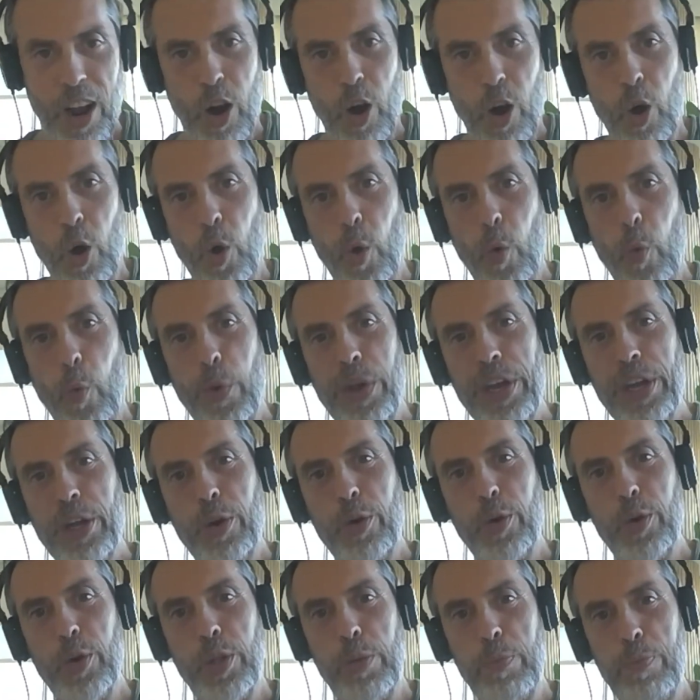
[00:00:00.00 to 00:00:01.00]
or we
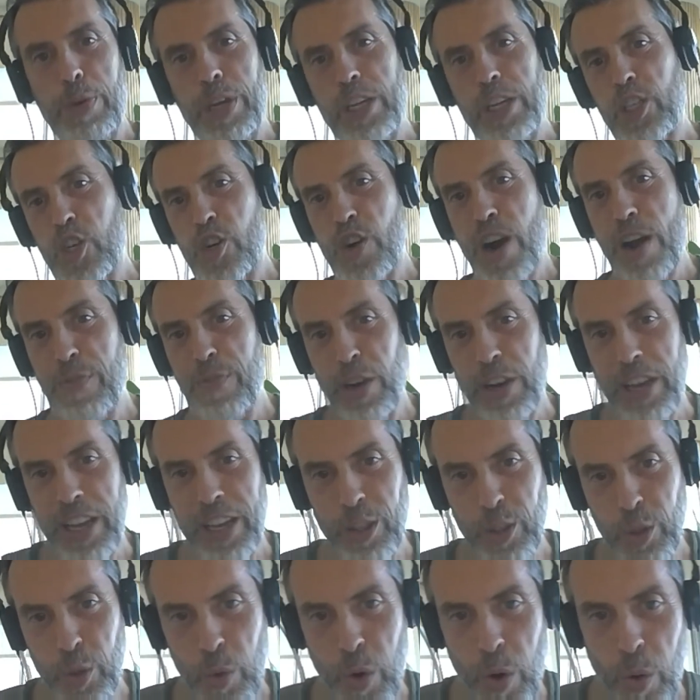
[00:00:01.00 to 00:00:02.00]
could be
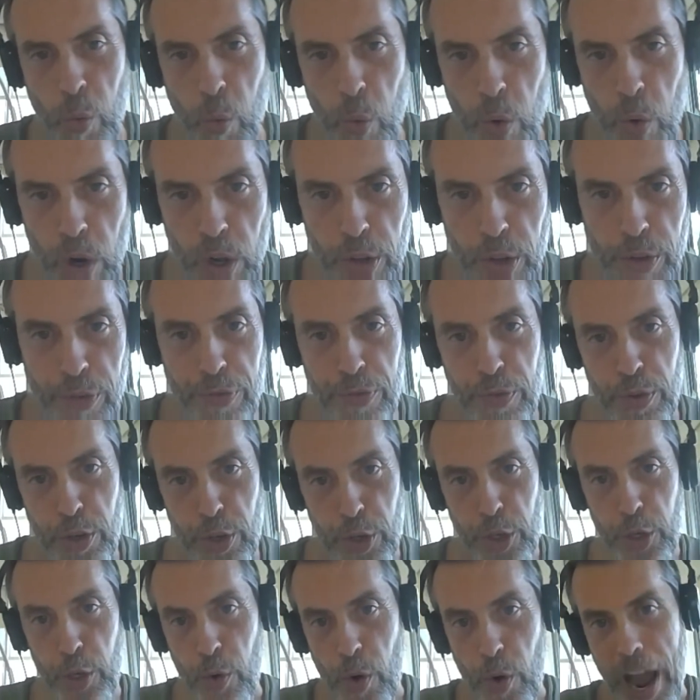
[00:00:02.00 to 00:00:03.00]
traveling to a world of
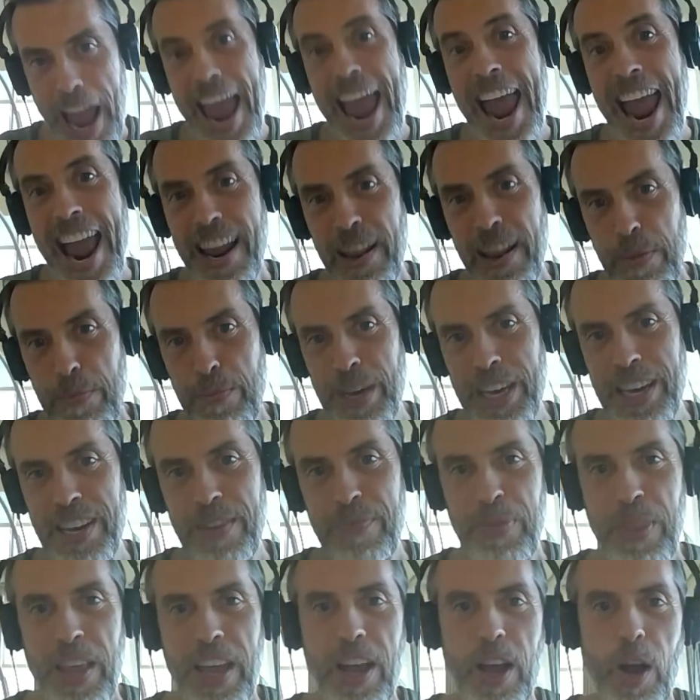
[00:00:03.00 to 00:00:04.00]
you and
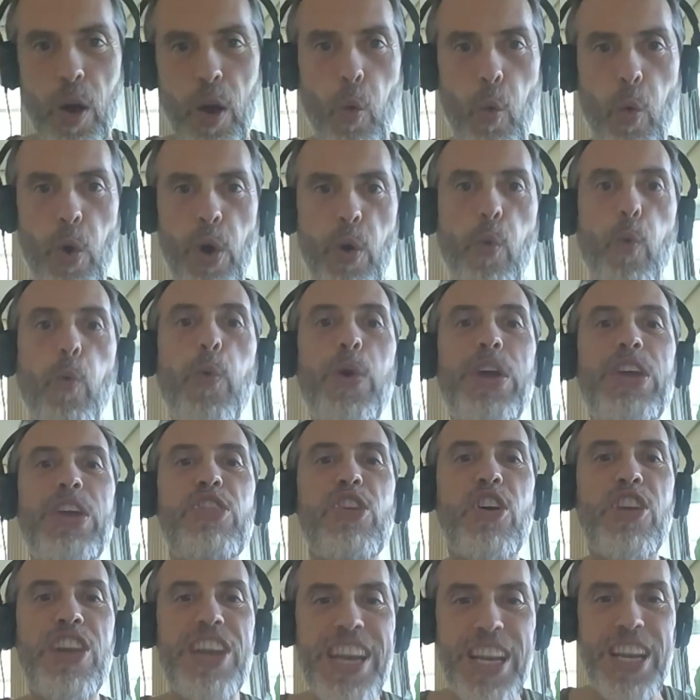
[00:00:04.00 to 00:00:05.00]
me, where we
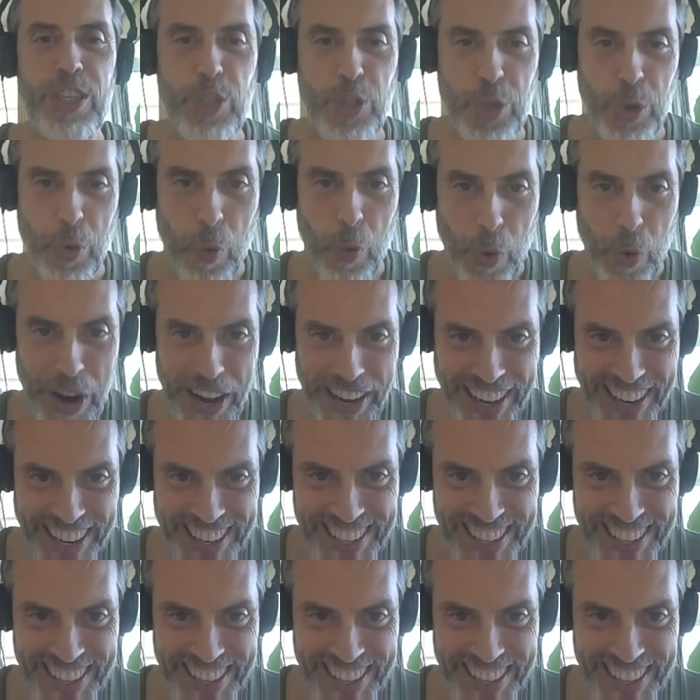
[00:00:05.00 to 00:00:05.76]
don't need to work.